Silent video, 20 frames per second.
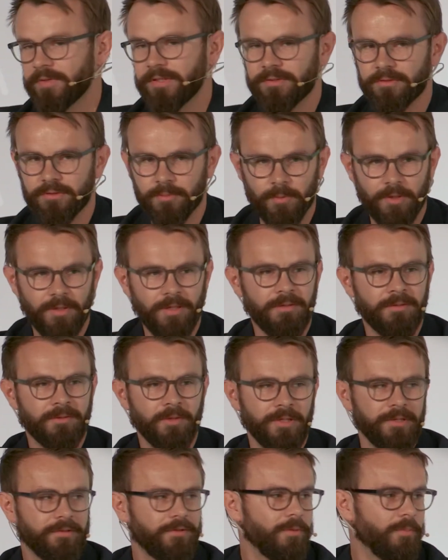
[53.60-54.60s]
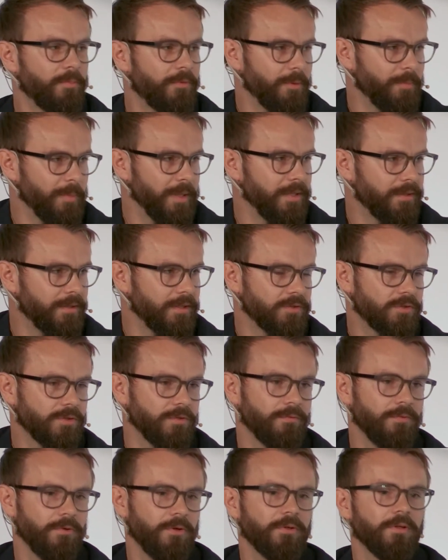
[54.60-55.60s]
of interoperability and
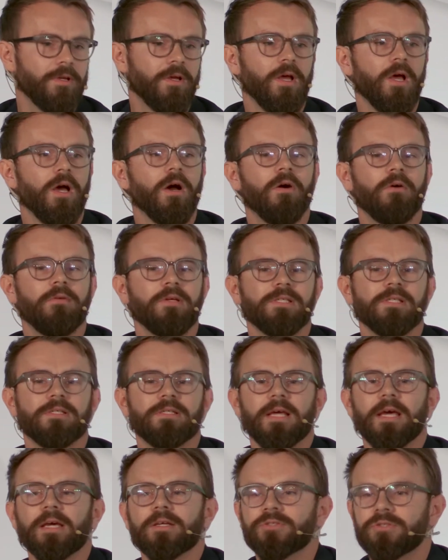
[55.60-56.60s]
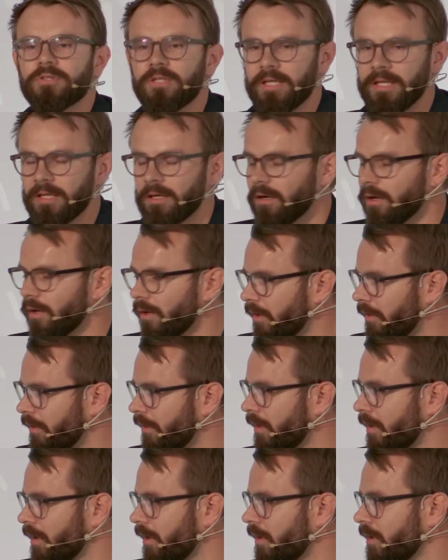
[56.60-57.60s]
so forth, or is it actually
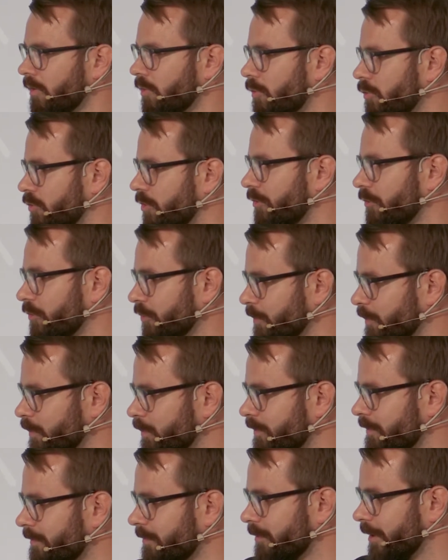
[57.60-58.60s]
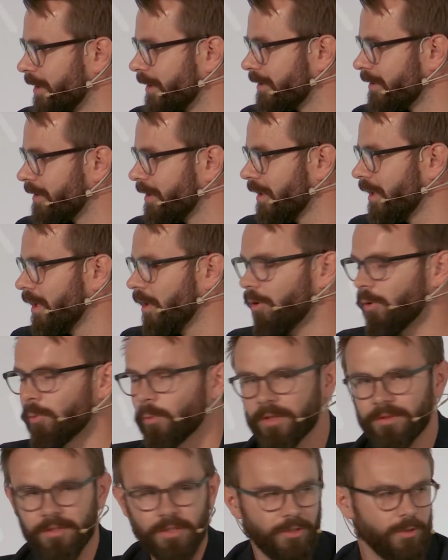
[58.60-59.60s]
on users, right? On
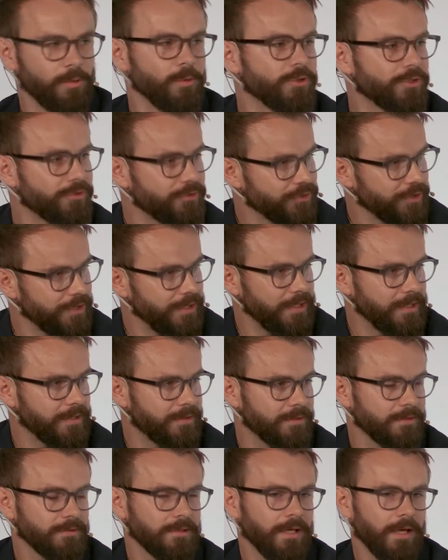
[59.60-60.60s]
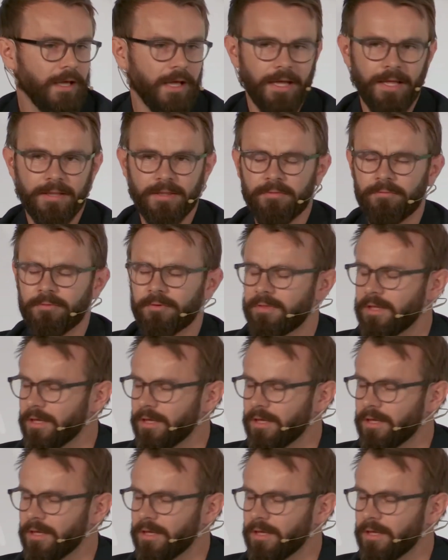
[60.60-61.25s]
what the users need, and if you